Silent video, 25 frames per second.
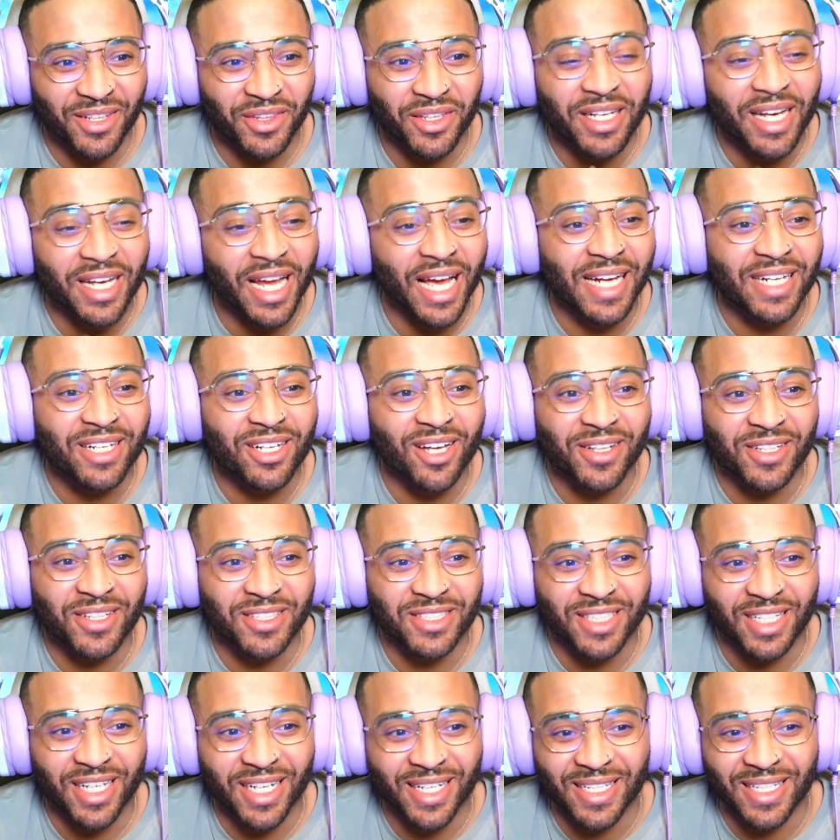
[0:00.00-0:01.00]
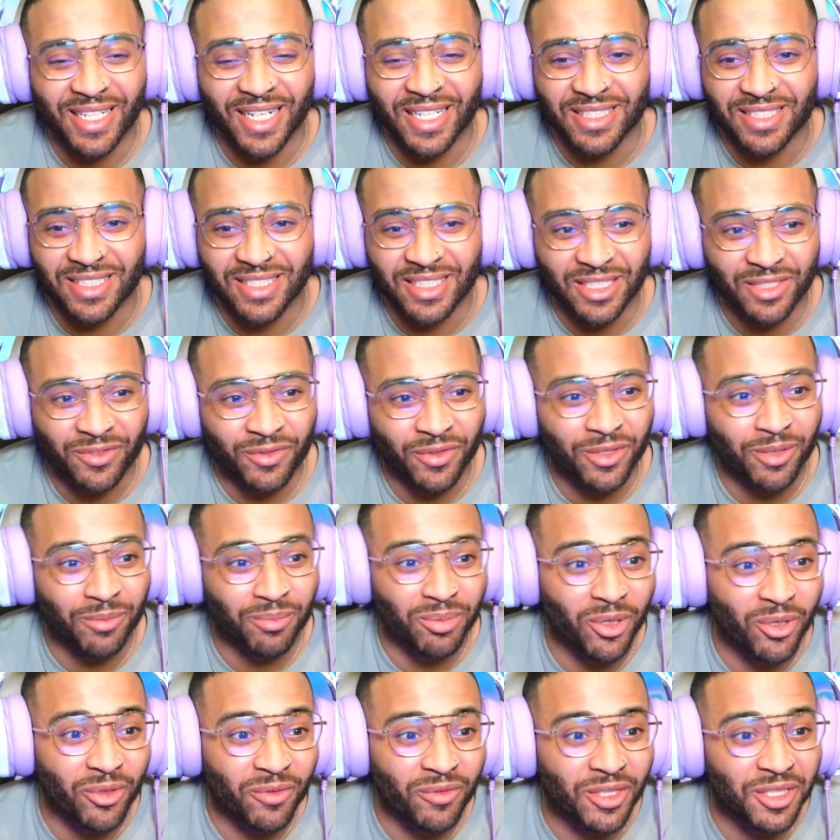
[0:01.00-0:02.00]
$9.99 for the
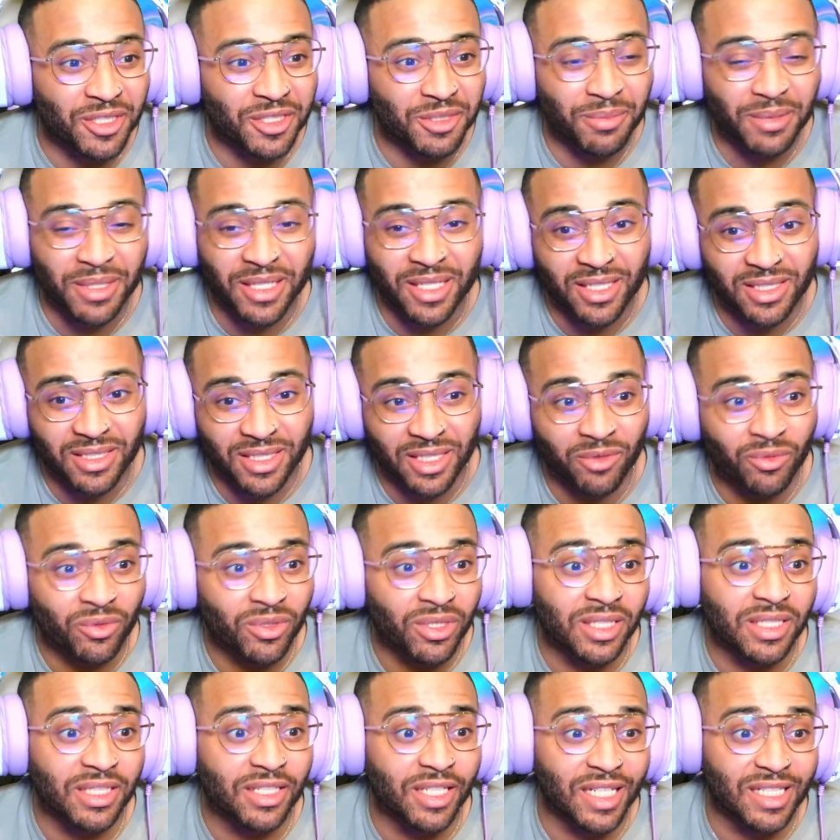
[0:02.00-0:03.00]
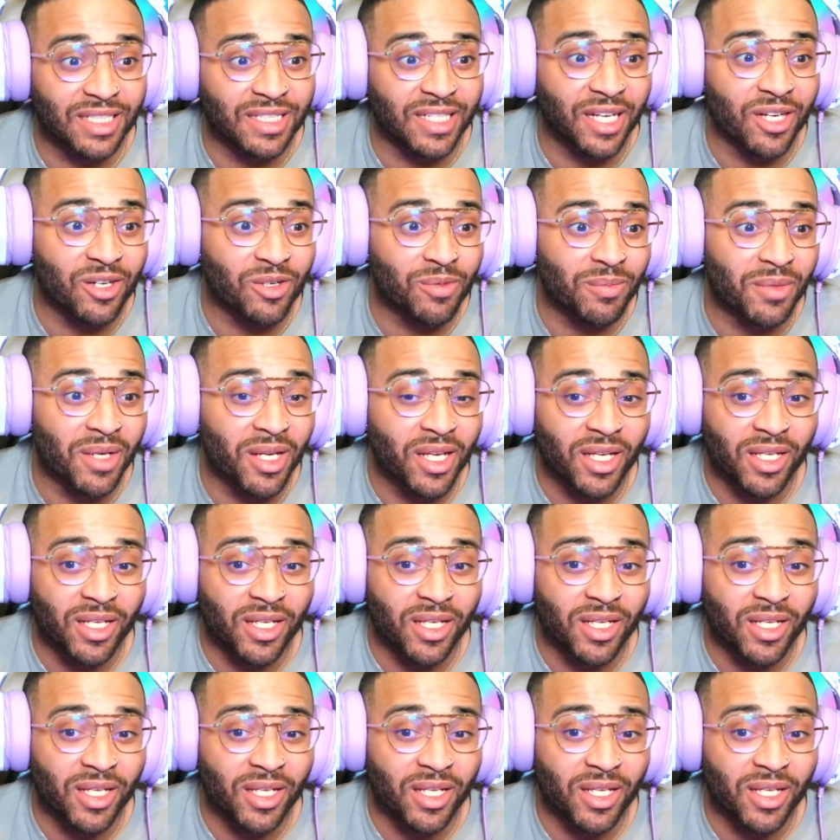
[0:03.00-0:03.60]
pro version because it really does help.